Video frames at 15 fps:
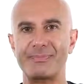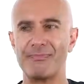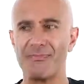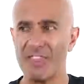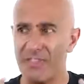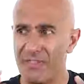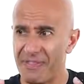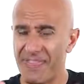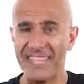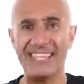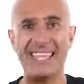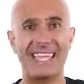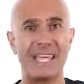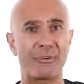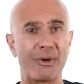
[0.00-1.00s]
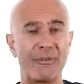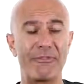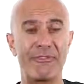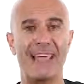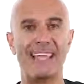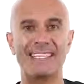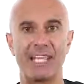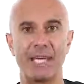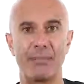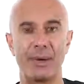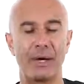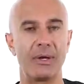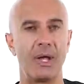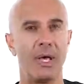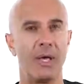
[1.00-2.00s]
Thinking and reflecting
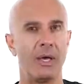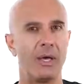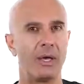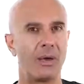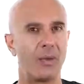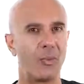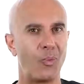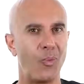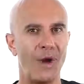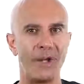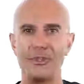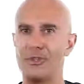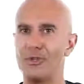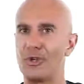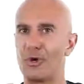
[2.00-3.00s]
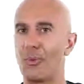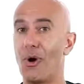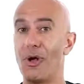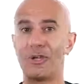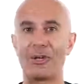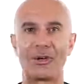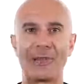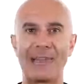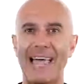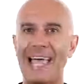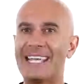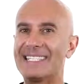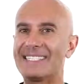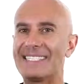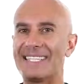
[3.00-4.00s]
about what you want your
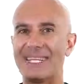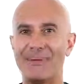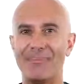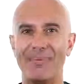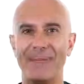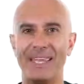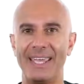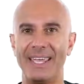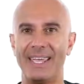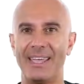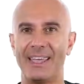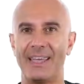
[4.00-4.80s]
legacy to be.